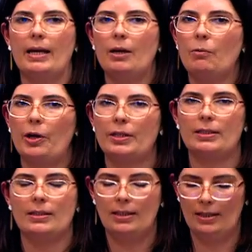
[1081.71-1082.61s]
He
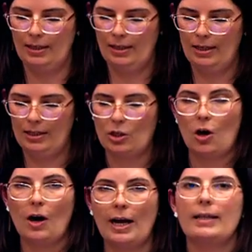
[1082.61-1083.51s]
worked
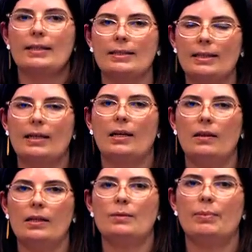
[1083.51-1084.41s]
tirelessly in
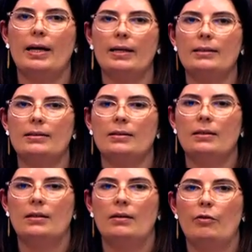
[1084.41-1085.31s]
this place
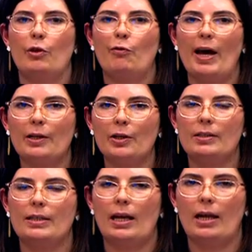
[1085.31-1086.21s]
for the values
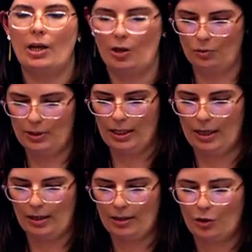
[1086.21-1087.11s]
that he held
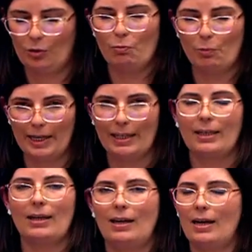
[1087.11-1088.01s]
dear.
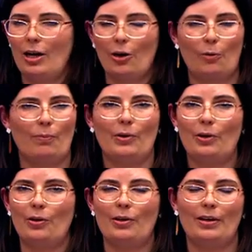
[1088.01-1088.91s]
I hope
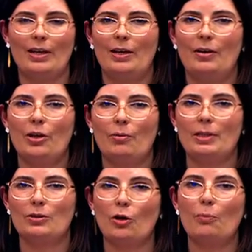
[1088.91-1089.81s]
you are
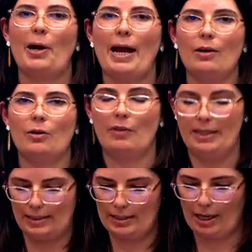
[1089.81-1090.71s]
so proud of
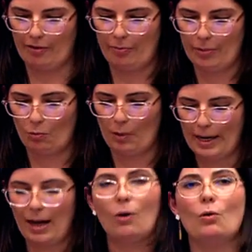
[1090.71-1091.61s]
his achievement. We
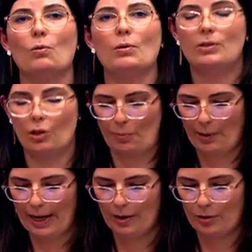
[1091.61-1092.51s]
are all so
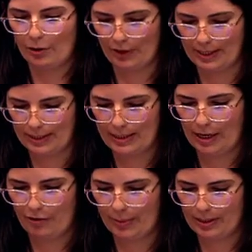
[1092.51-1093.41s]
proud of his
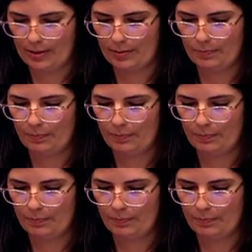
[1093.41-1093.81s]
achievements.